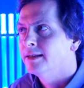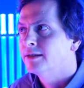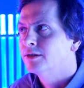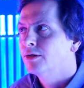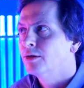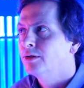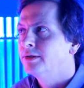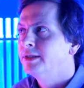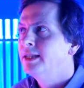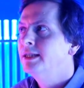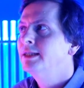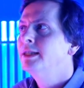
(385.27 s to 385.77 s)

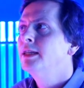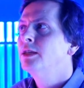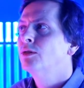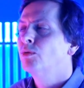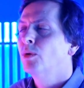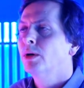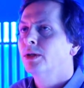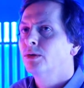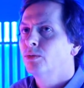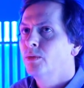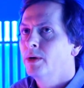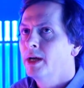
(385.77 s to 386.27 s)
So this is
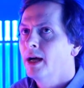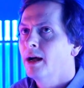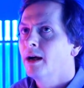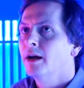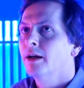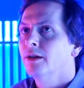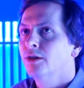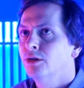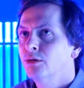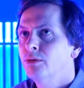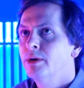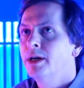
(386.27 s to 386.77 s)
what we
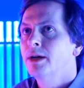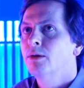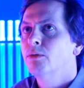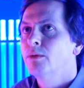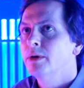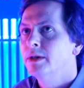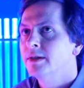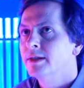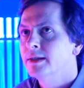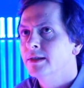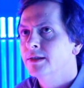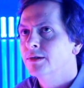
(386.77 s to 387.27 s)
are doing
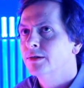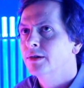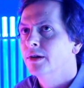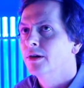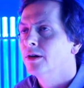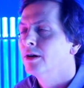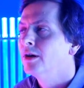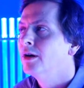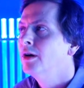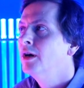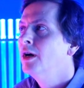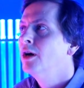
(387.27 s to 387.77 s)
with this
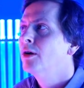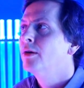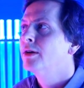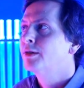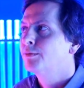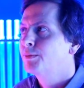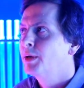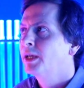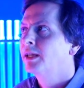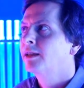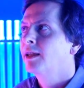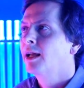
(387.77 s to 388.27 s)

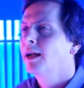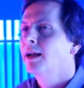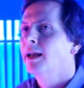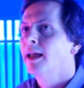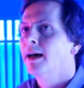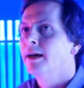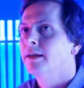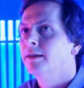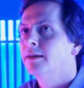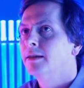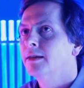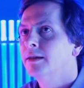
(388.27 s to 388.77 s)
spectral
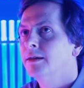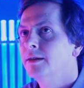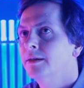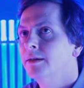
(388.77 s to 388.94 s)
light.